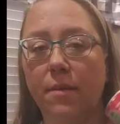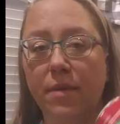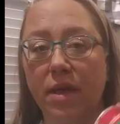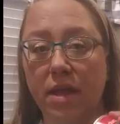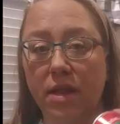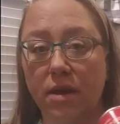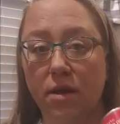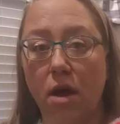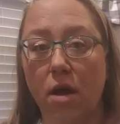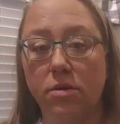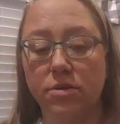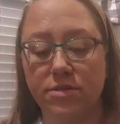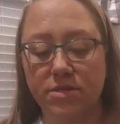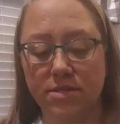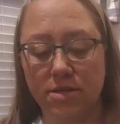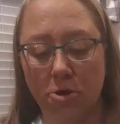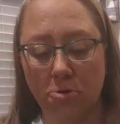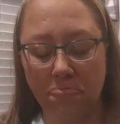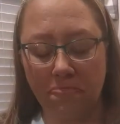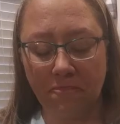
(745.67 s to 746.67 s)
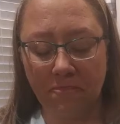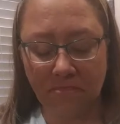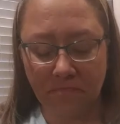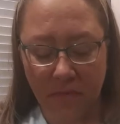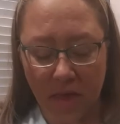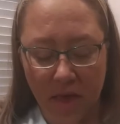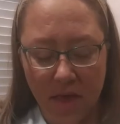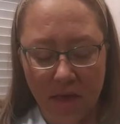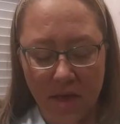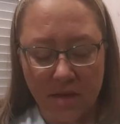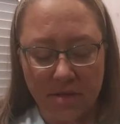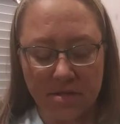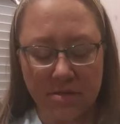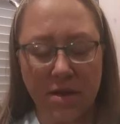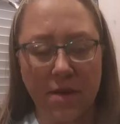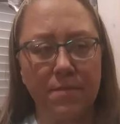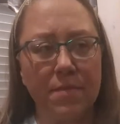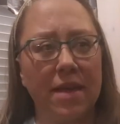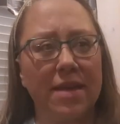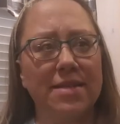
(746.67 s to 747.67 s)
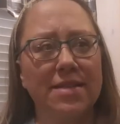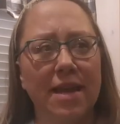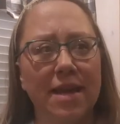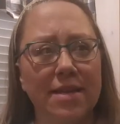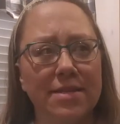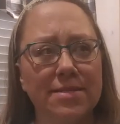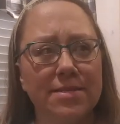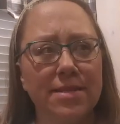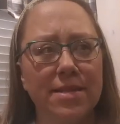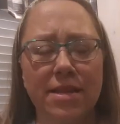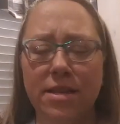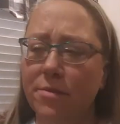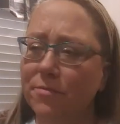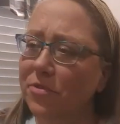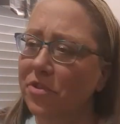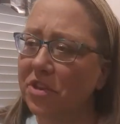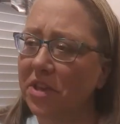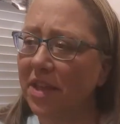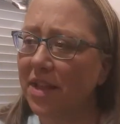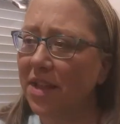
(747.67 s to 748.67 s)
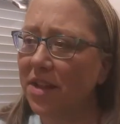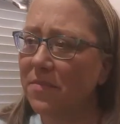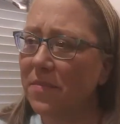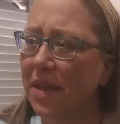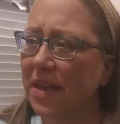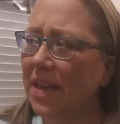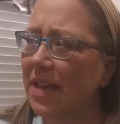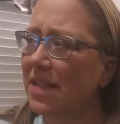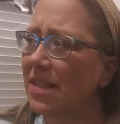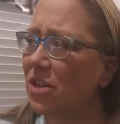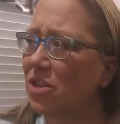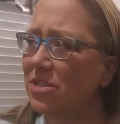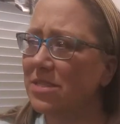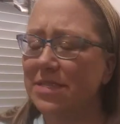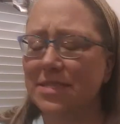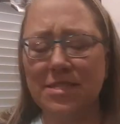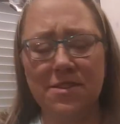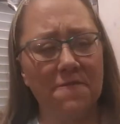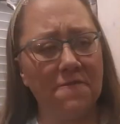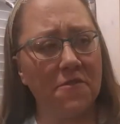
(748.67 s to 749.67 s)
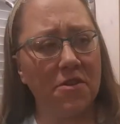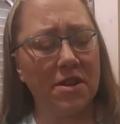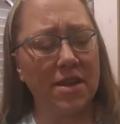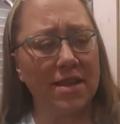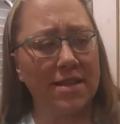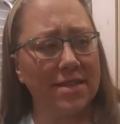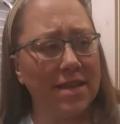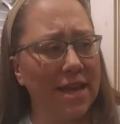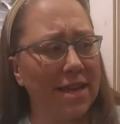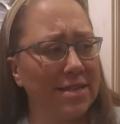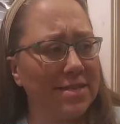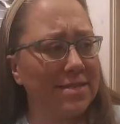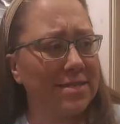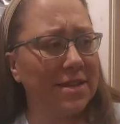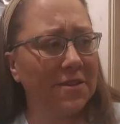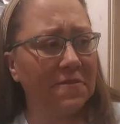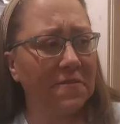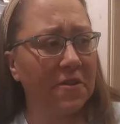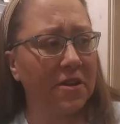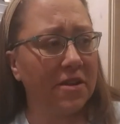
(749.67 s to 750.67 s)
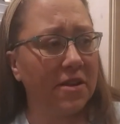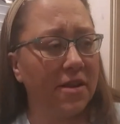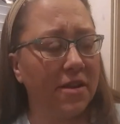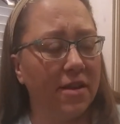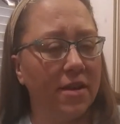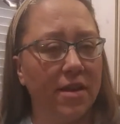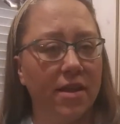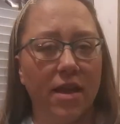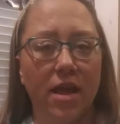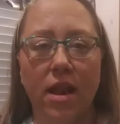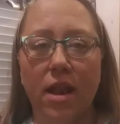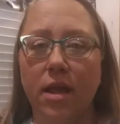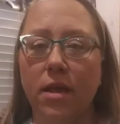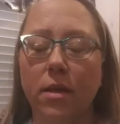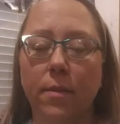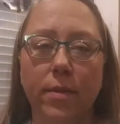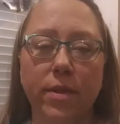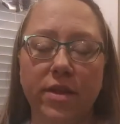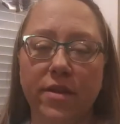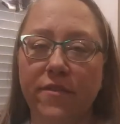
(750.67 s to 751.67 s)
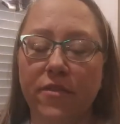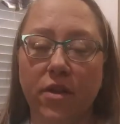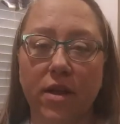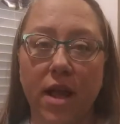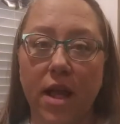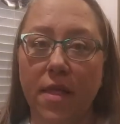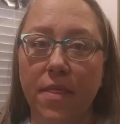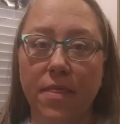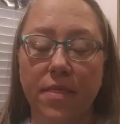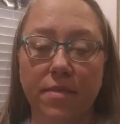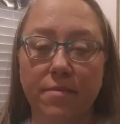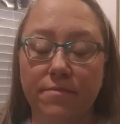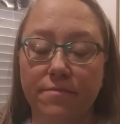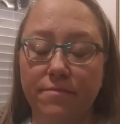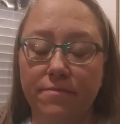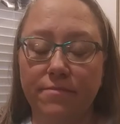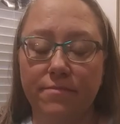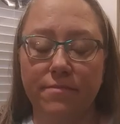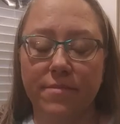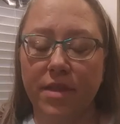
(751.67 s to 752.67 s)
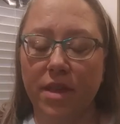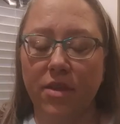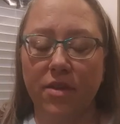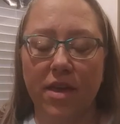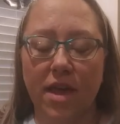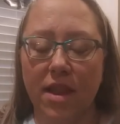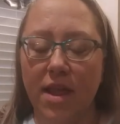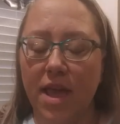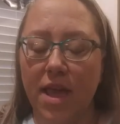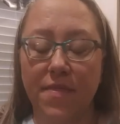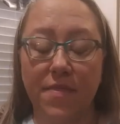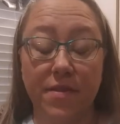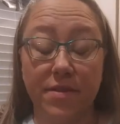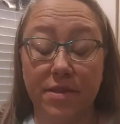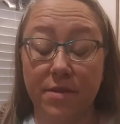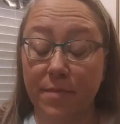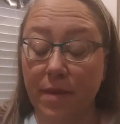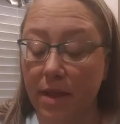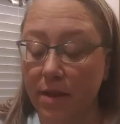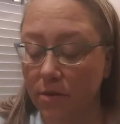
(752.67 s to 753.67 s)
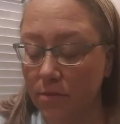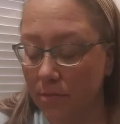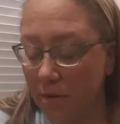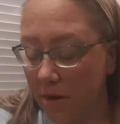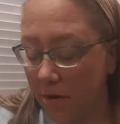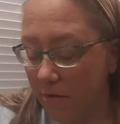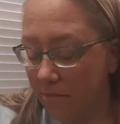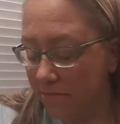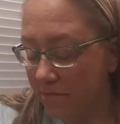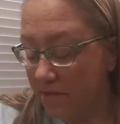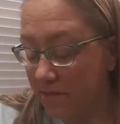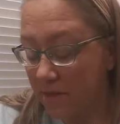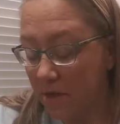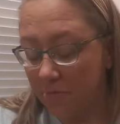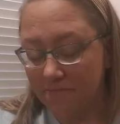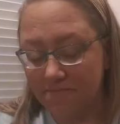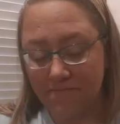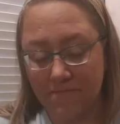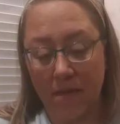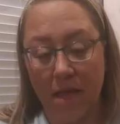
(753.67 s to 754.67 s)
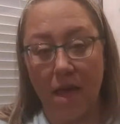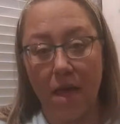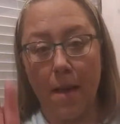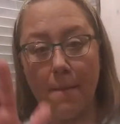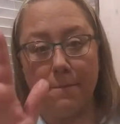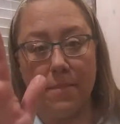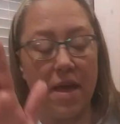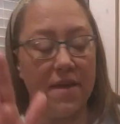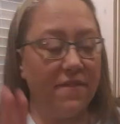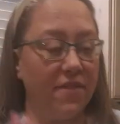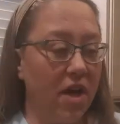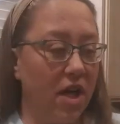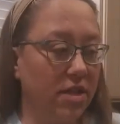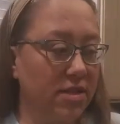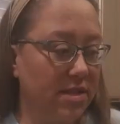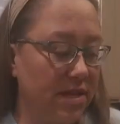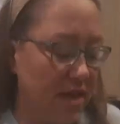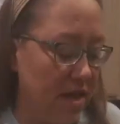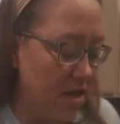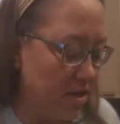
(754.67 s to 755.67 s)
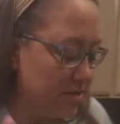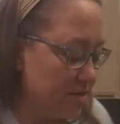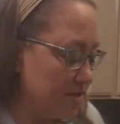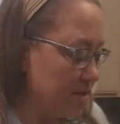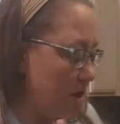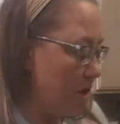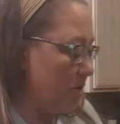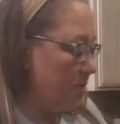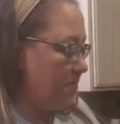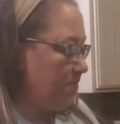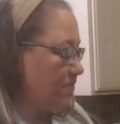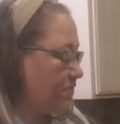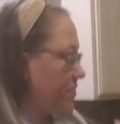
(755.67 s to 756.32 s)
in it also. So I'm like tasting it, I'm looking at it, I'm like, it looks different, it tastes different. And I completely forgot that you got to add the tomato part. So, my fault. So,